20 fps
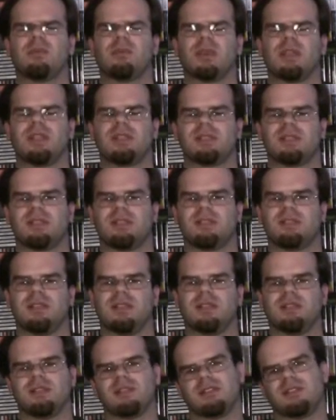plus
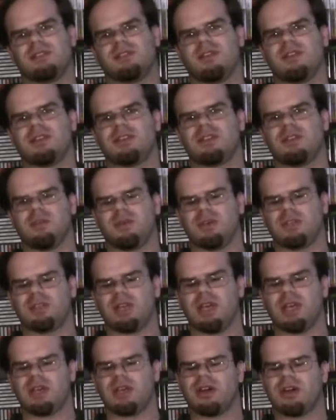Zelda's Adventure,
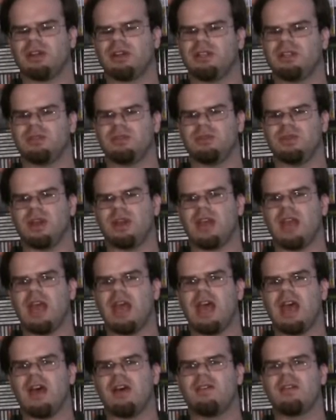which I currently do not
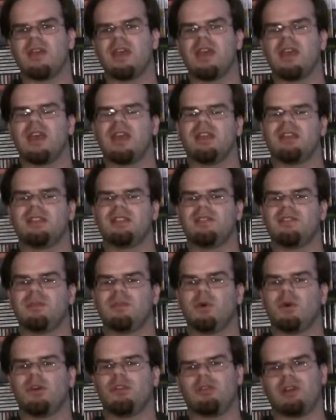have, and is even
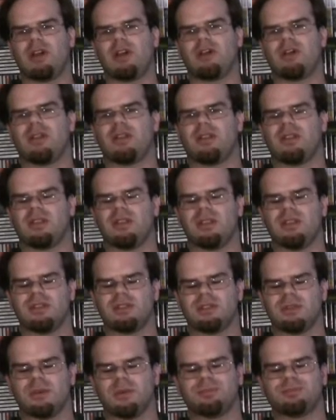more rarer than these
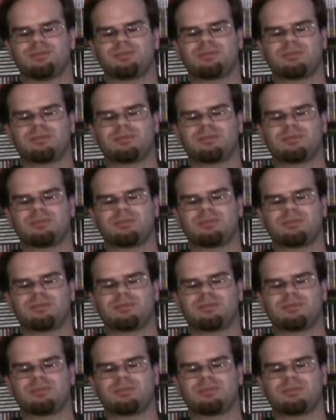two.